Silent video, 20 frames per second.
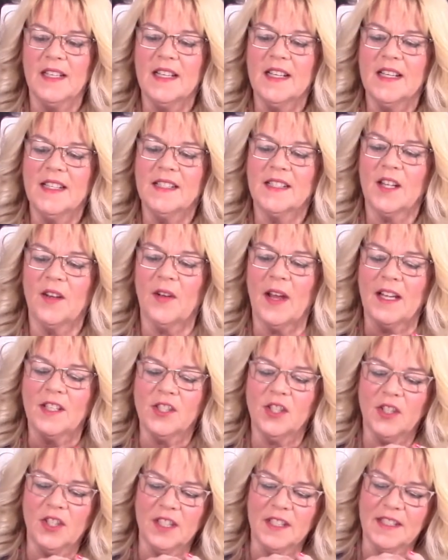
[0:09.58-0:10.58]
So as
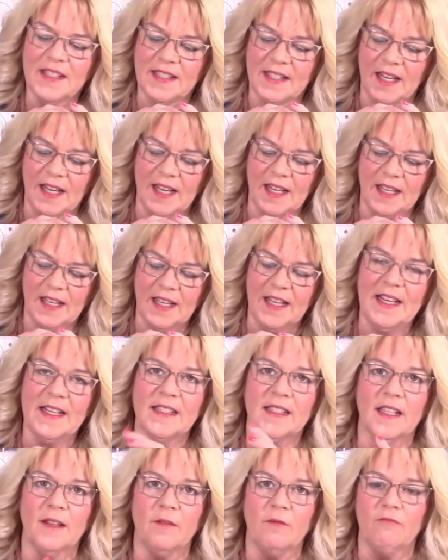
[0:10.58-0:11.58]
you can see,
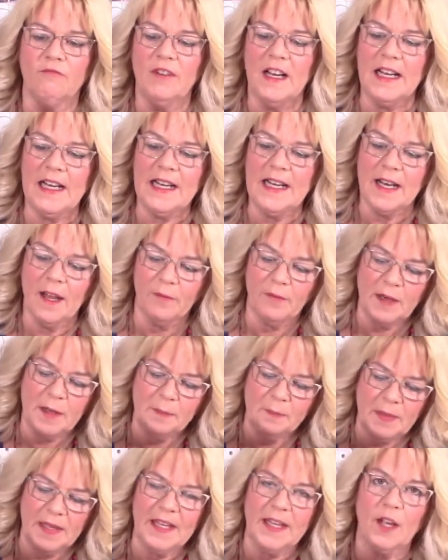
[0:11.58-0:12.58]
he's a really lovely
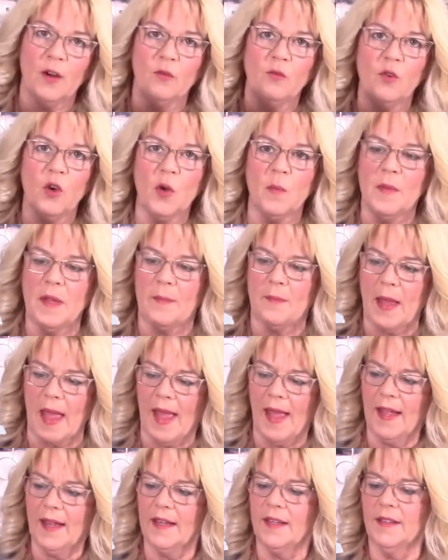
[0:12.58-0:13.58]
big roomy
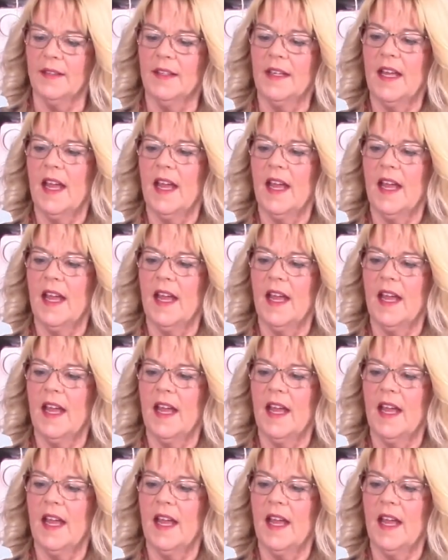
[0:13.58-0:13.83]
bag.